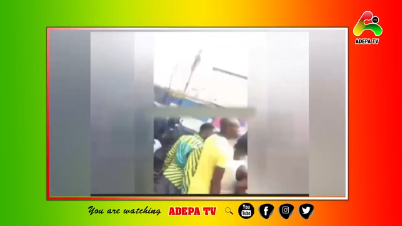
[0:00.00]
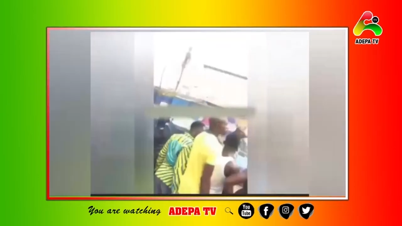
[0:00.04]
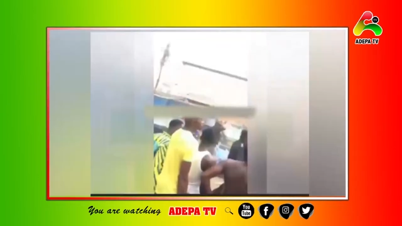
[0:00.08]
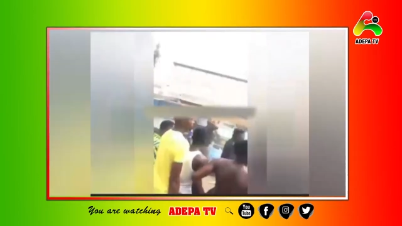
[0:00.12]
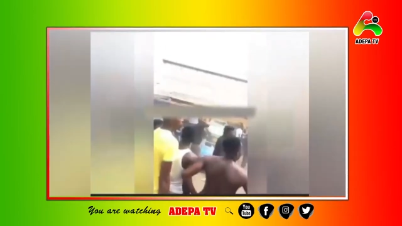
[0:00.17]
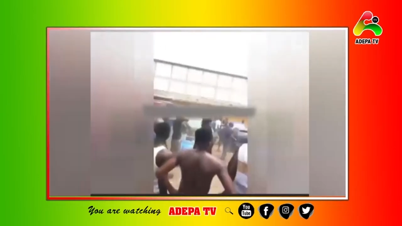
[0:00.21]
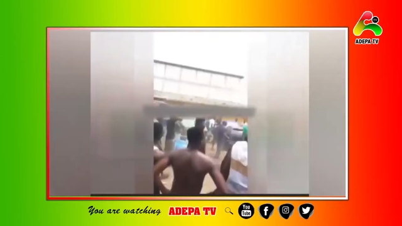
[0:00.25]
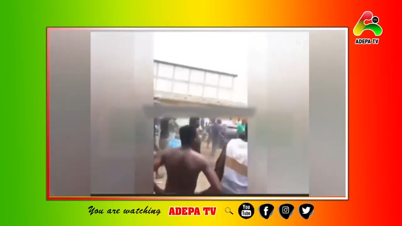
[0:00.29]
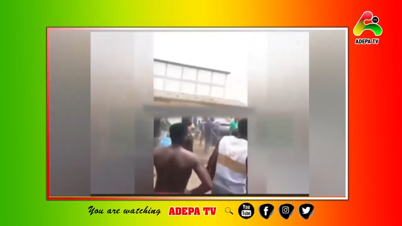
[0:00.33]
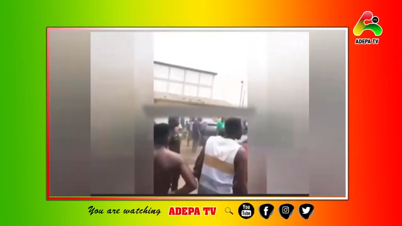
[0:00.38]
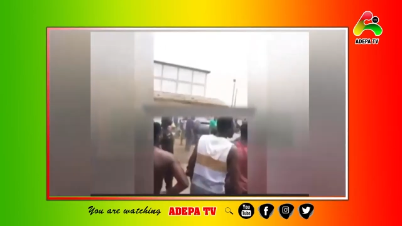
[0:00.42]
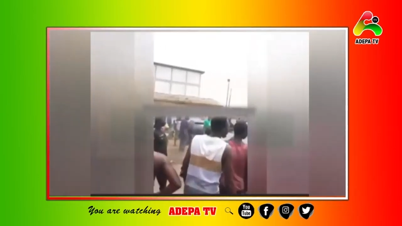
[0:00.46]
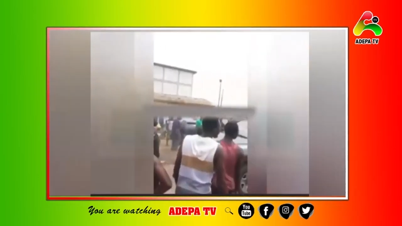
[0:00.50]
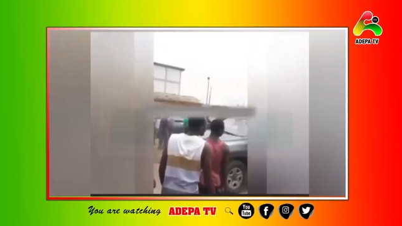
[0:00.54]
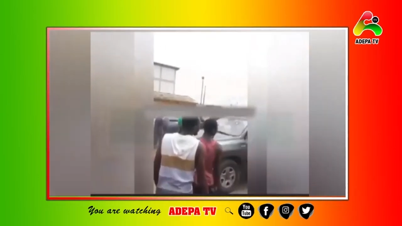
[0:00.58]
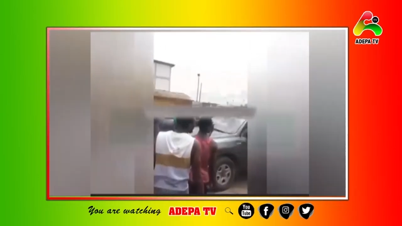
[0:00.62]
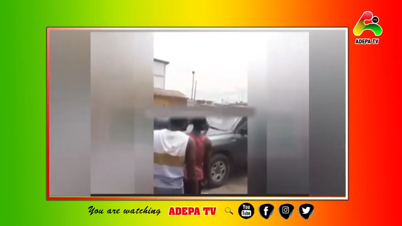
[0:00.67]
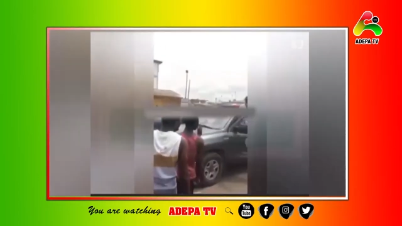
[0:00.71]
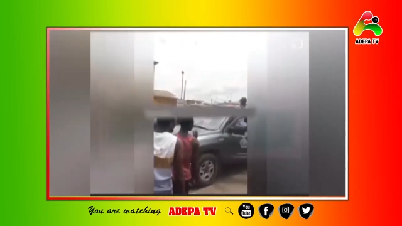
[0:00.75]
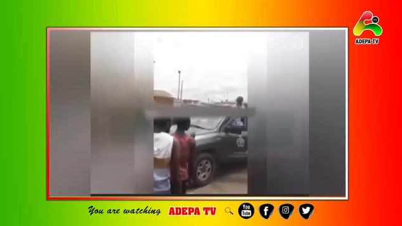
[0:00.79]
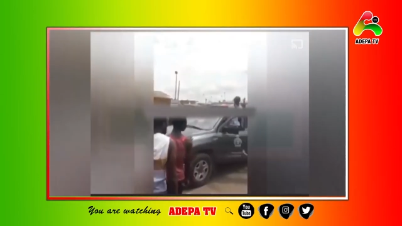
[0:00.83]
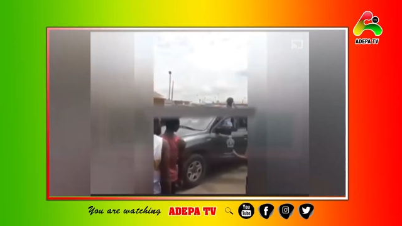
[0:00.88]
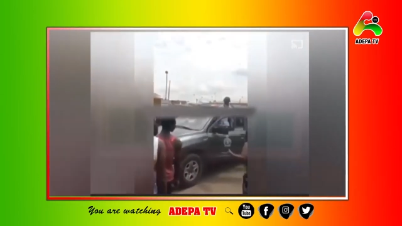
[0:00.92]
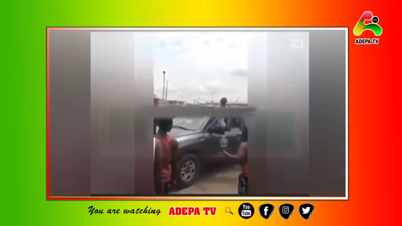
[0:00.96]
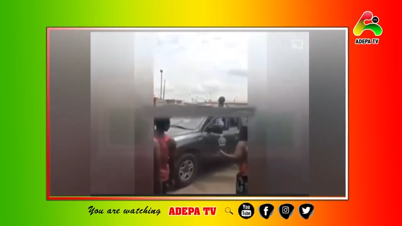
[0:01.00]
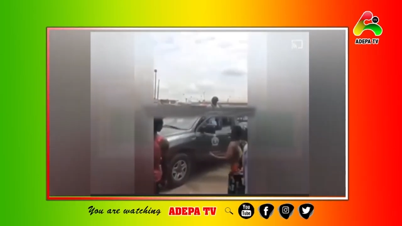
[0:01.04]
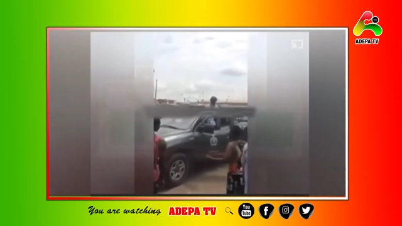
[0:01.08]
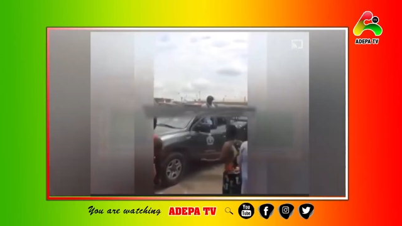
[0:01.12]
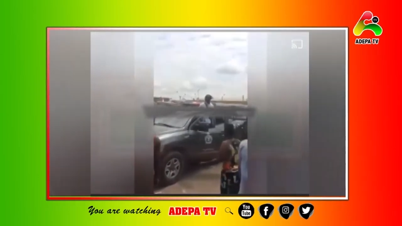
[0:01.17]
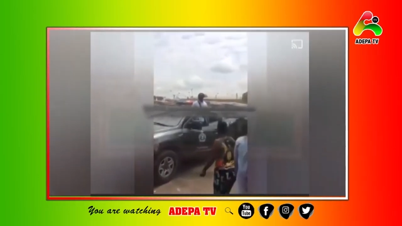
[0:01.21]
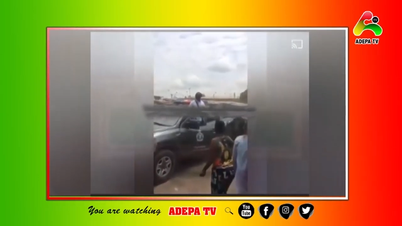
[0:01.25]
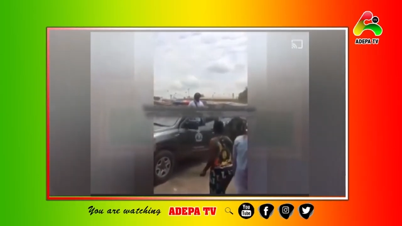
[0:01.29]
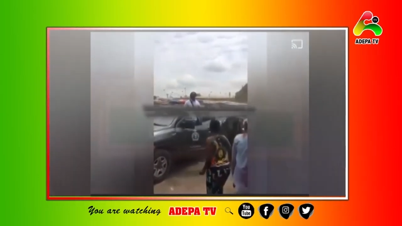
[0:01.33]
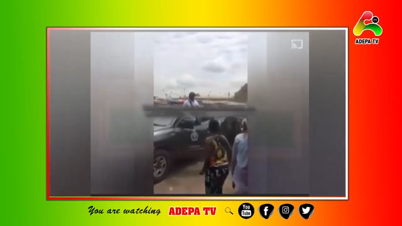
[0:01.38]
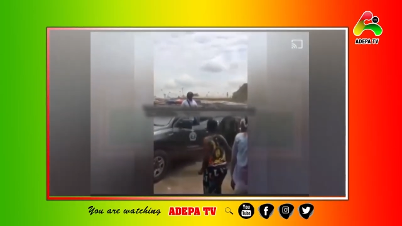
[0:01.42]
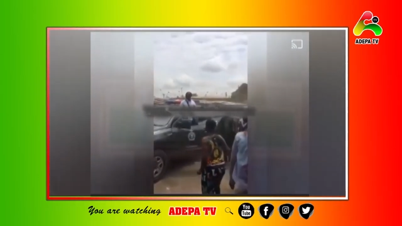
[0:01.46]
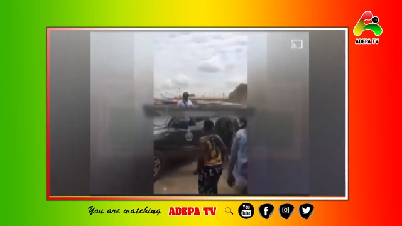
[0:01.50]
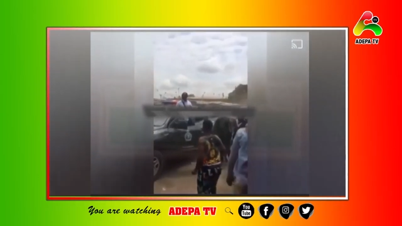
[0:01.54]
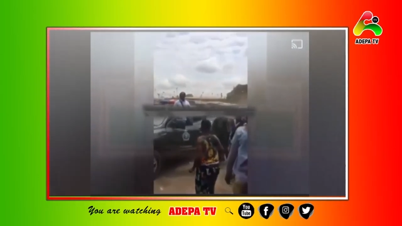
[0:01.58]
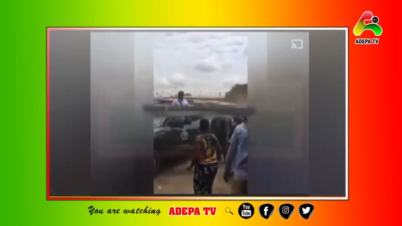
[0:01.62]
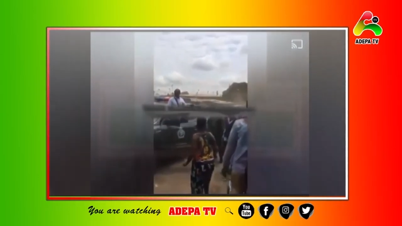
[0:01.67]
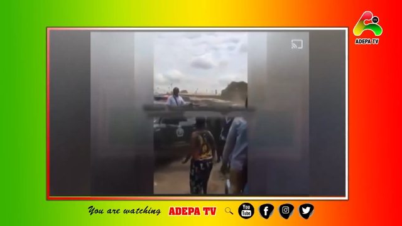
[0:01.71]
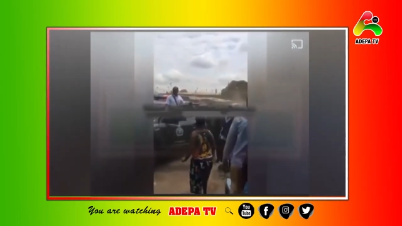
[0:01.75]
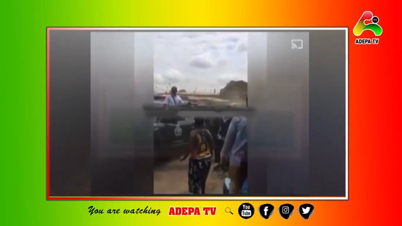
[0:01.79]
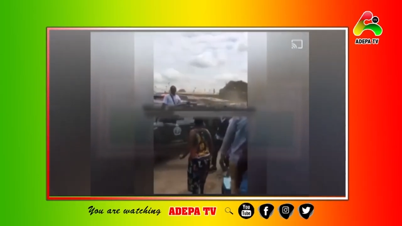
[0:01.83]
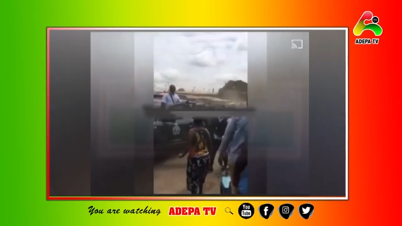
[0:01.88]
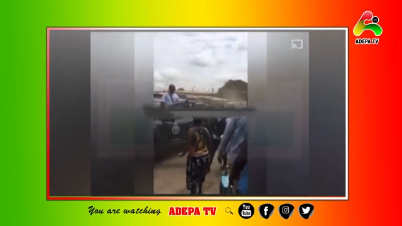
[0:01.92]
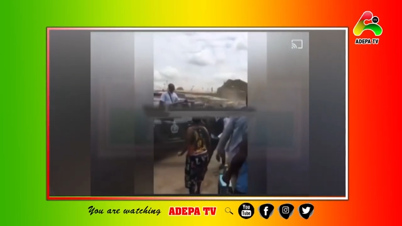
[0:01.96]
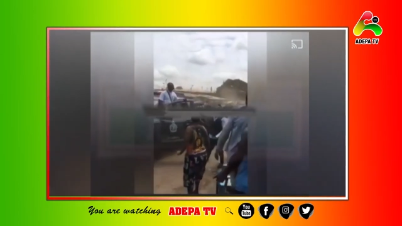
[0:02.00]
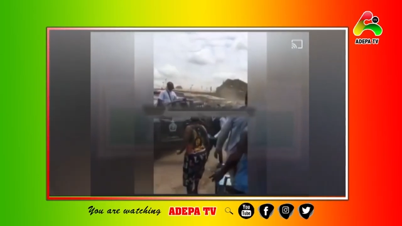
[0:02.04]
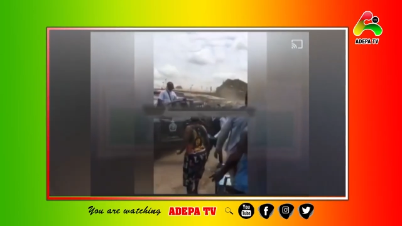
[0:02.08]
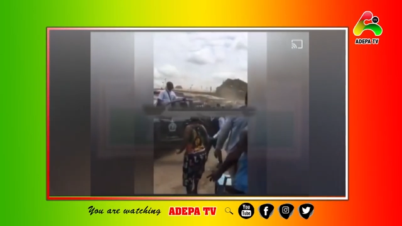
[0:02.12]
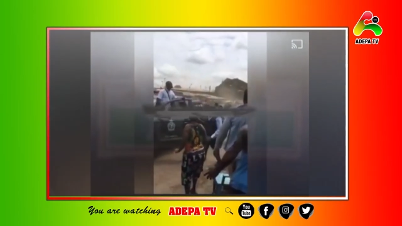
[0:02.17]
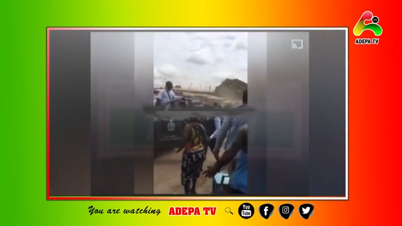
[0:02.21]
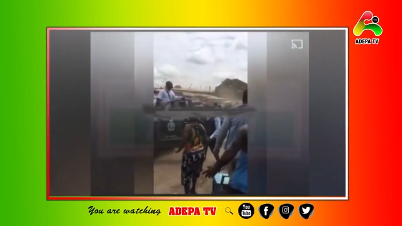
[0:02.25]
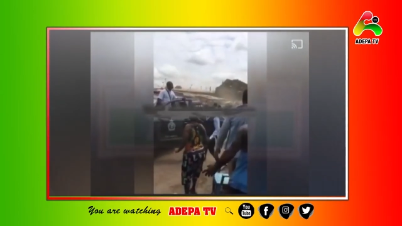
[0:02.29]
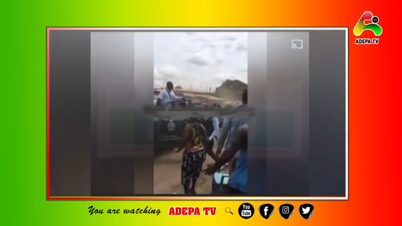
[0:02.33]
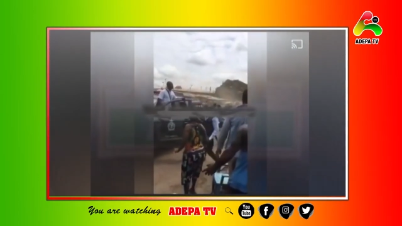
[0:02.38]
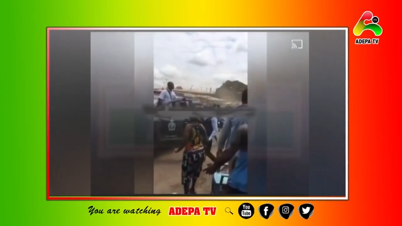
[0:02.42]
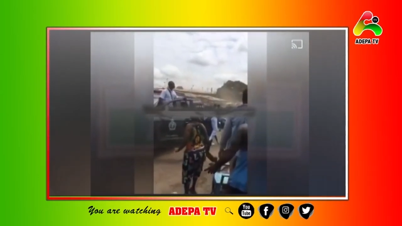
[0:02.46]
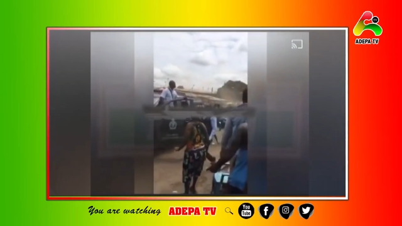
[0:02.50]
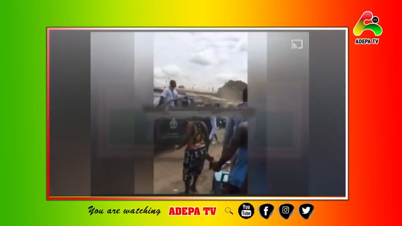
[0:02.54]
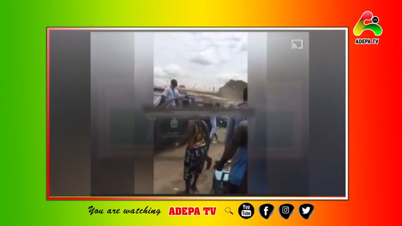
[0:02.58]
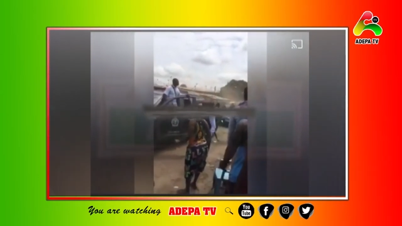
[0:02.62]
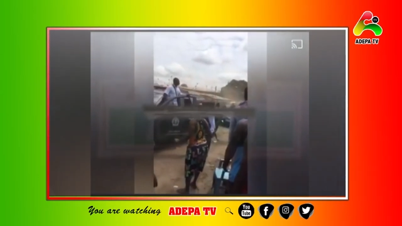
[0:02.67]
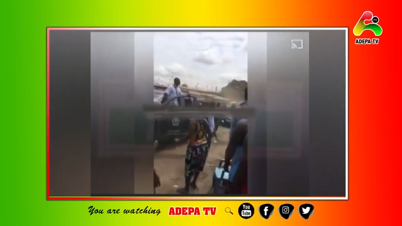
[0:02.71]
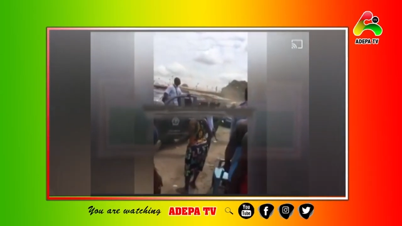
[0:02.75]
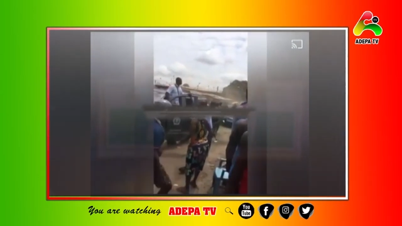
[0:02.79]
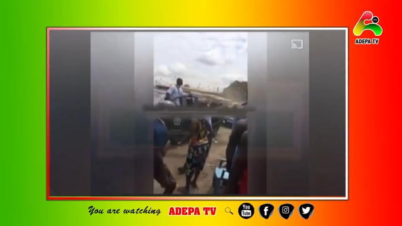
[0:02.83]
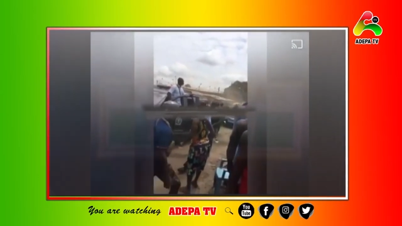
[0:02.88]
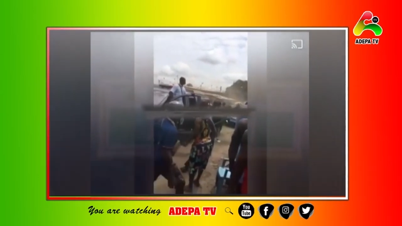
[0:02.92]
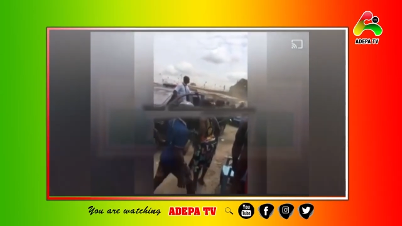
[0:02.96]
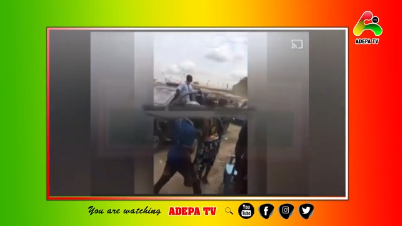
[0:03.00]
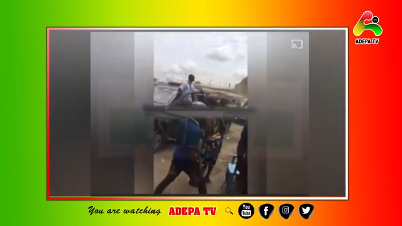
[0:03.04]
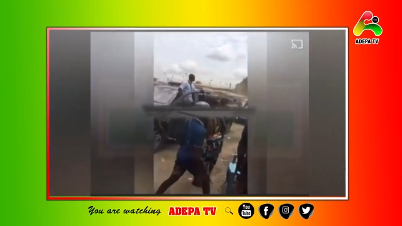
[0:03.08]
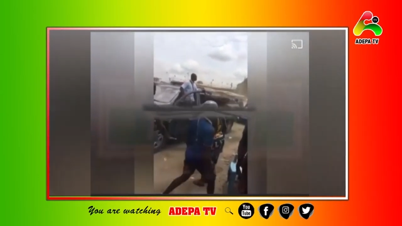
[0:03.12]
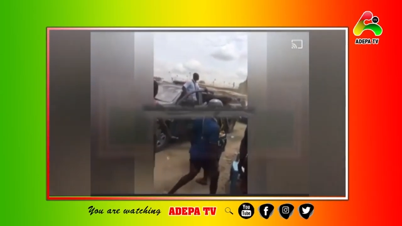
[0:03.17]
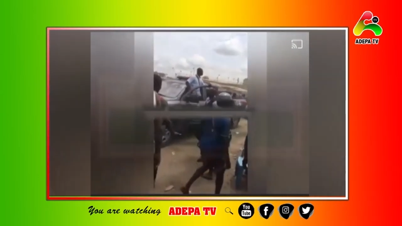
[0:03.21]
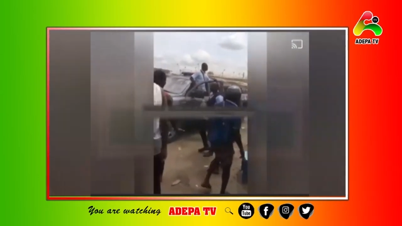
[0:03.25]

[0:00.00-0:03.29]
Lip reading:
No face is visible, so there are no lips to read.